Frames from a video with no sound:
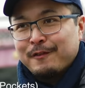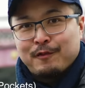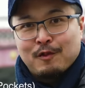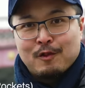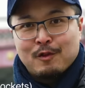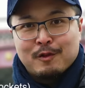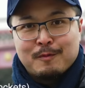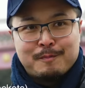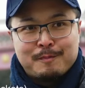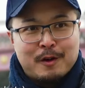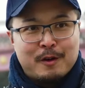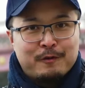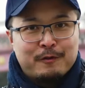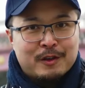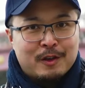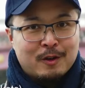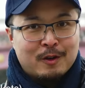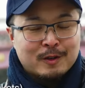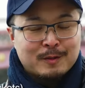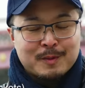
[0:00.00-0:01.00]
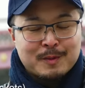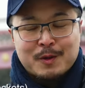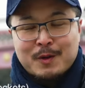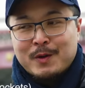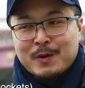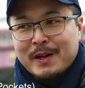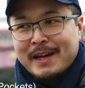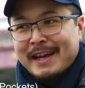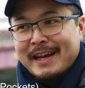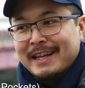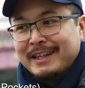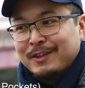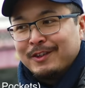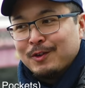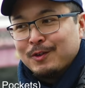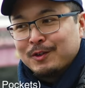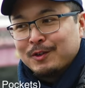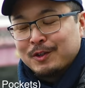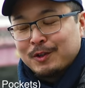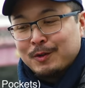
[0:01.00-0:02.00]
for both the Osmo and
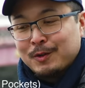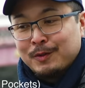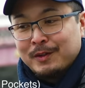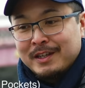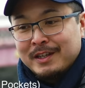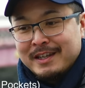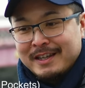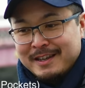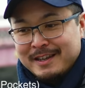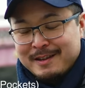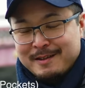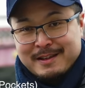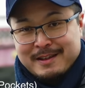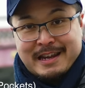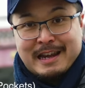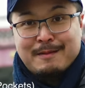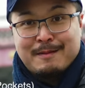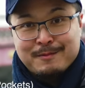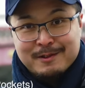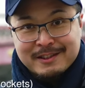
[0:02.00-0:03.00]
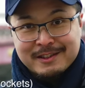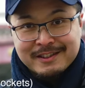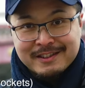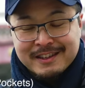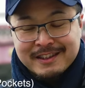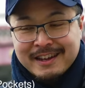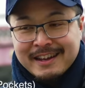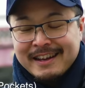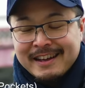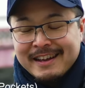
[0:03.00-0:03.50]
also the cameras,